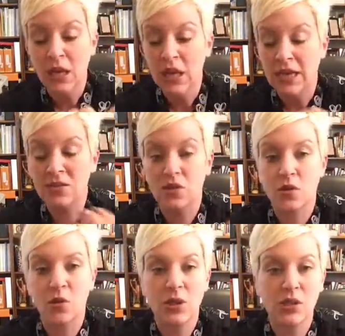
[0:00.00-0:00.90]
And so the
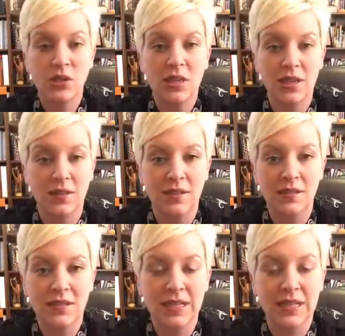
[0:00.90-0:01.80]
question
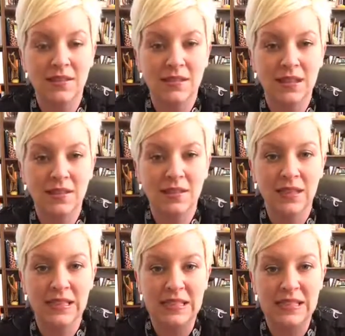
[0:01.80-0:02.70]
is it
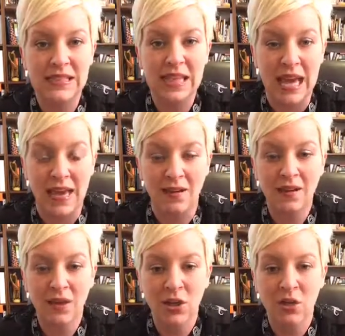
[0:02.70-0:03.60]

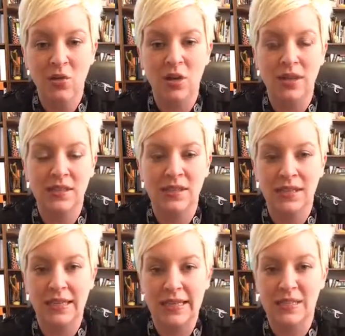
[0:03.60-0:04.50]
instead or is
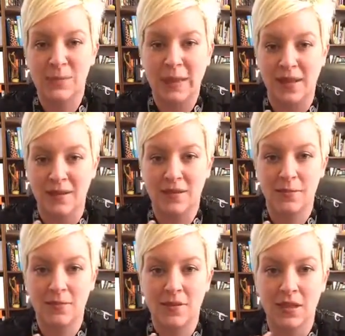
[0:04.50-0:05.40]
it expand?
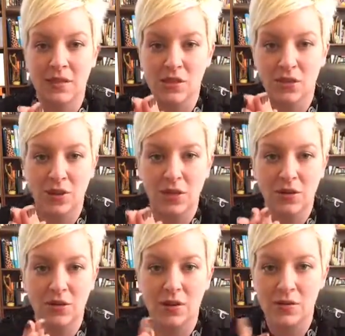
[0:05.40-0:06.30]
And so
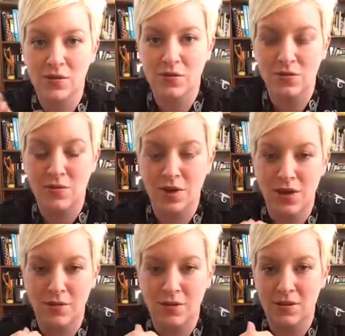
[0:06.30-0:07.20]
here is where
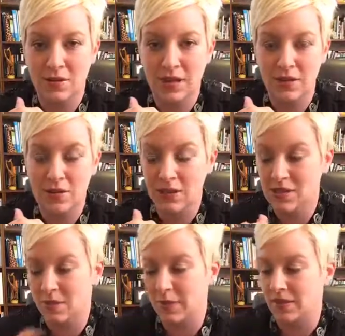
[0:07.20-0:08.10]
I would let you think
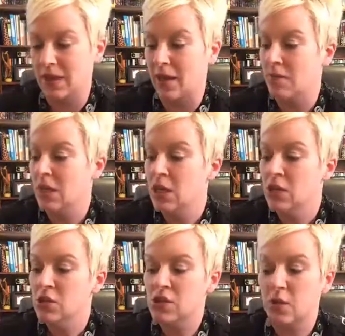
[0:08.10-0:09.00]
some about that.
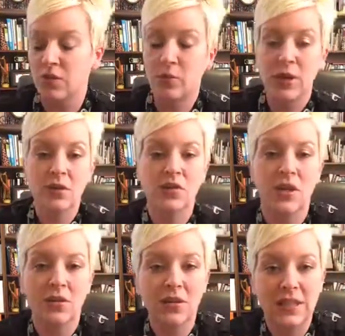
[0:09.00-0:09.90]
So if we are
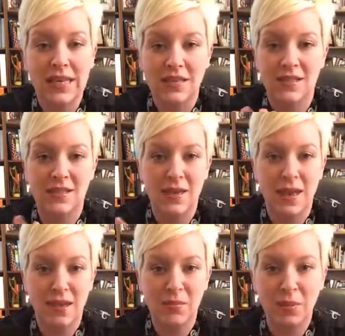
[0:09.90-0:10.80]
generally
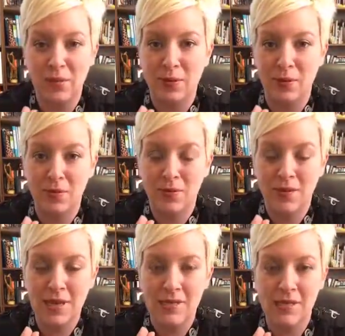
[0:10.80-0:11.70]
instead people,
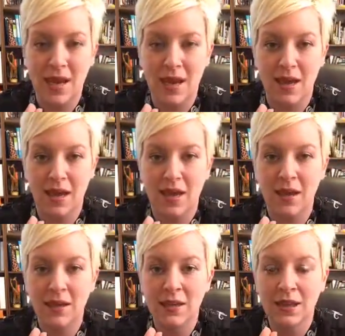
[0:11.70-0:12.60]
we say,
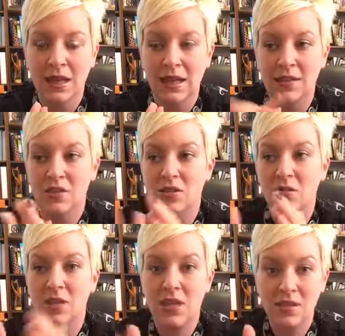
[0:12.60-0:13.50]
I need to
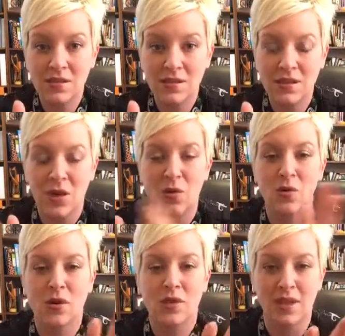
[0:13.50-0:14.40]
do this
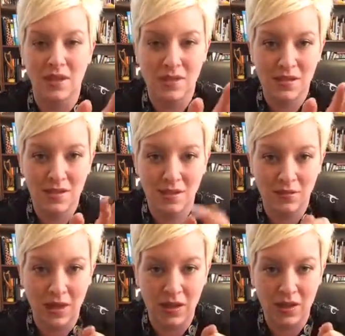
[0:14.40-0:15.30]
or this,
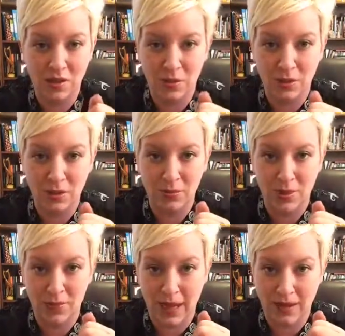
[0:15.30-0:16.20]
right? Things are pretty
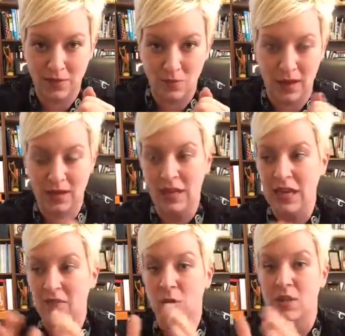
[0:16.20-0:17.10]
black and white.
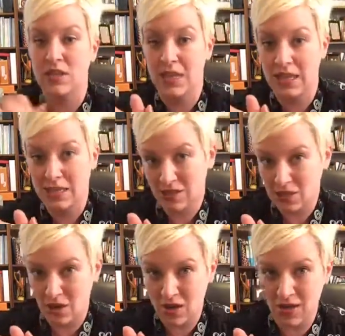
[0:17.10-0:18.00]
If I want to take this
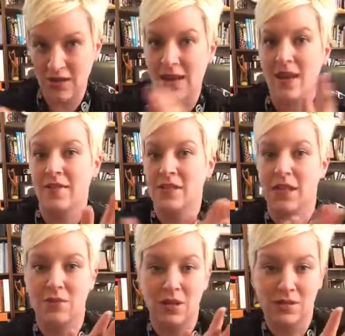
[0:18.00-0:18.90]
on, I have to
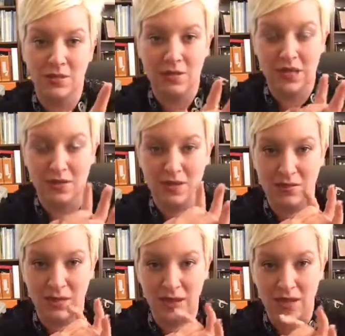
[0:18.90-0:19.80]
get rid of something else
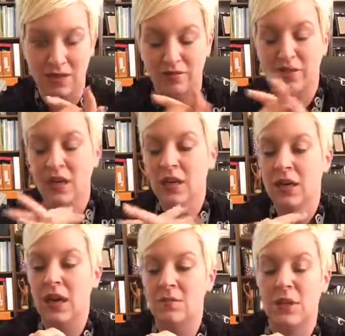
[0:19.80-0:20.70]
in my life.
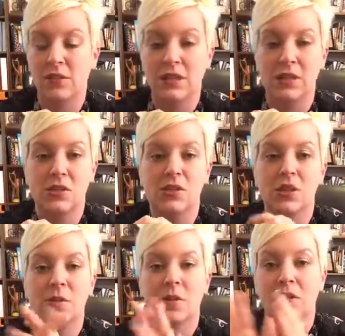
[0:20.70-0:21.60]
My
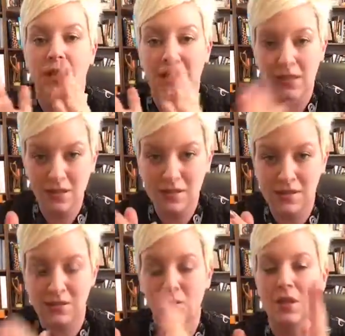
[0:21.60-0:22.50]
relationships are like
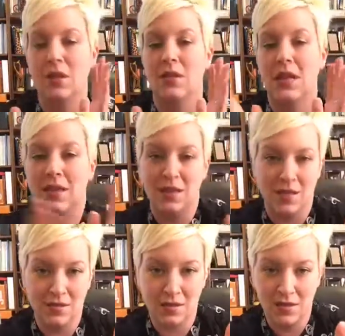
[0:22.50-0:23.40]
this or they're like
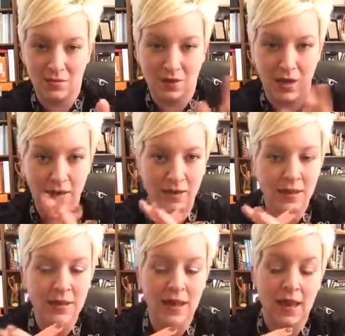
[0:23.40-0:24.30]
this, right?
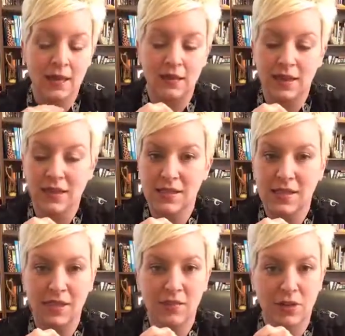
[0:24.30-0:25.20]
And like I
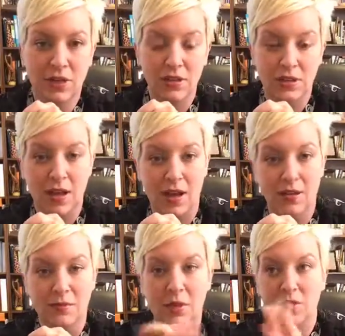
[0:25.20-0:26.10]
said, it's very clear cut.
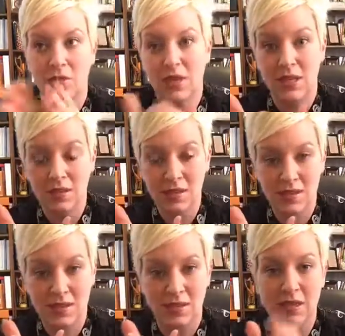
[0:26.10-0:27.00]
I'm going to do
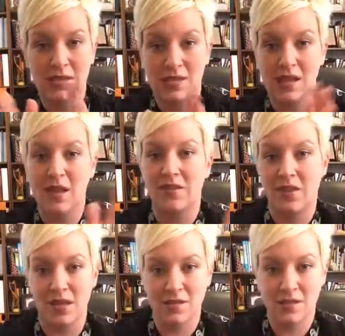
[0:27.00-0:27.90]
this instead of
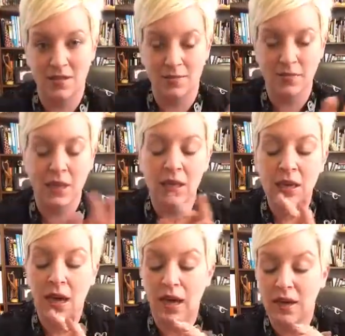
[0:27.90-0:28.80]
this.
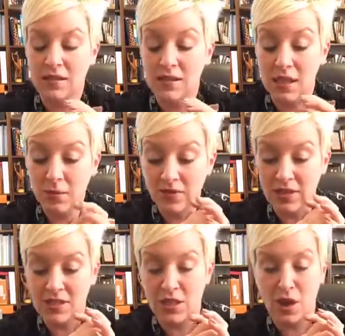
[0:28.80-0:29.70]
Some of
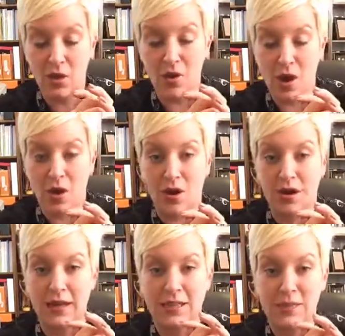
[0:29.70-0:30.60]
us, though, are
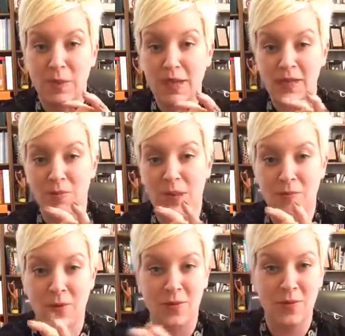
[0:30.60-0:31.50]
expand
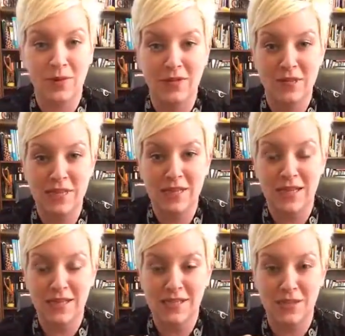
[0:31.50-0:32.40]
people, and we have this
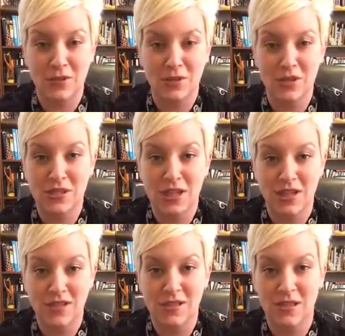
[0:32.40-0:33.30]
sense that we're just going
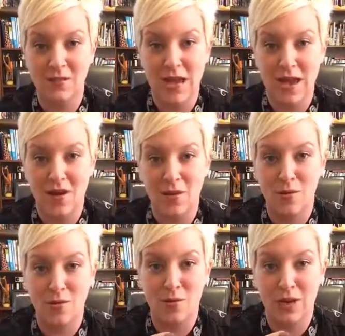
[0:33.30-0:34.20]
to somehow
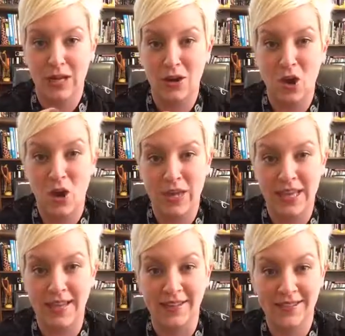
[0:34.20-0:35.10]
work it all
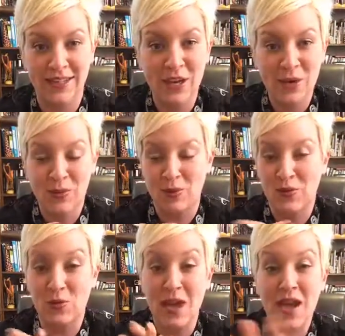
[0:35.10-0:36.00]
in. We're going
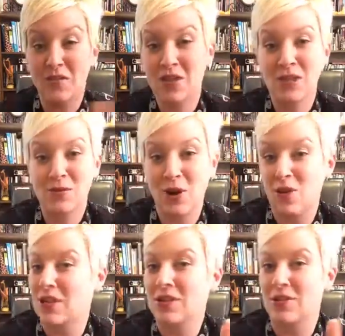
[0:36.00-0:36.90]
to do everything we're
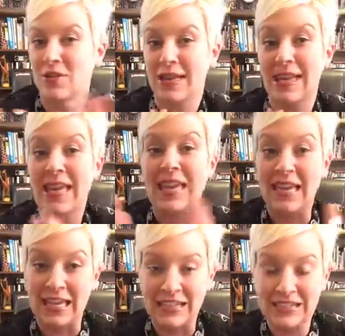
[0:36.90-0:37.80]
already doing
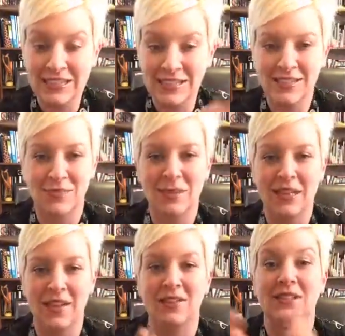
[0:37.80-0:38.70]
and something else,